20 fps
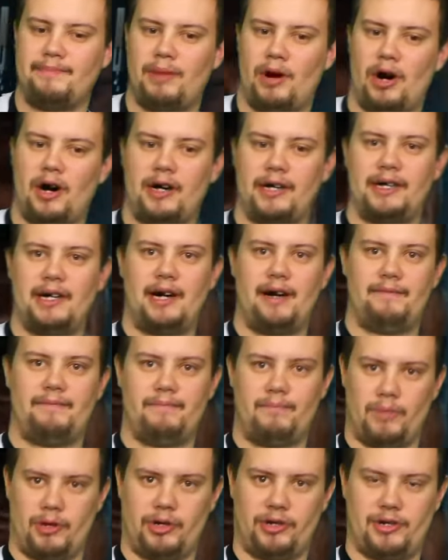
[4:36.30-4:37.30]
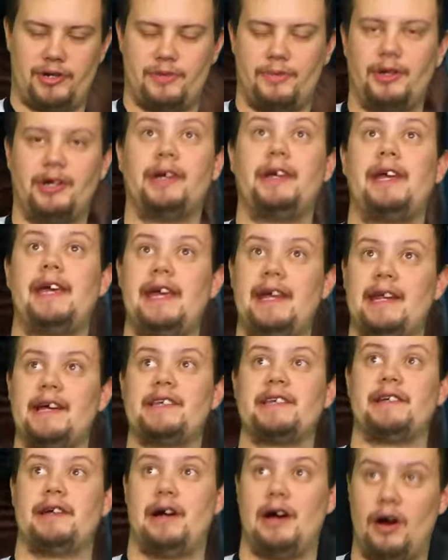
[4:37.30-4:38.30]
bar of mercs. Well, he
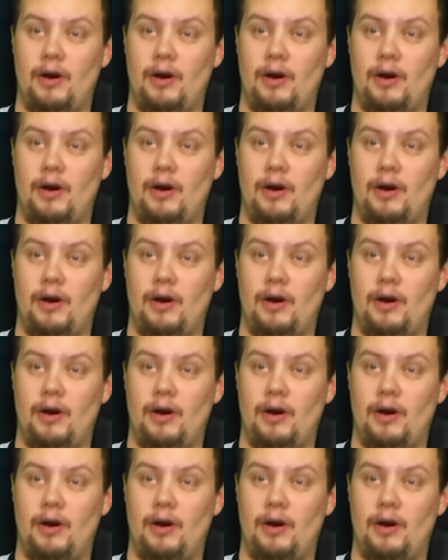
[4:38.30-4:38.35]
doesn't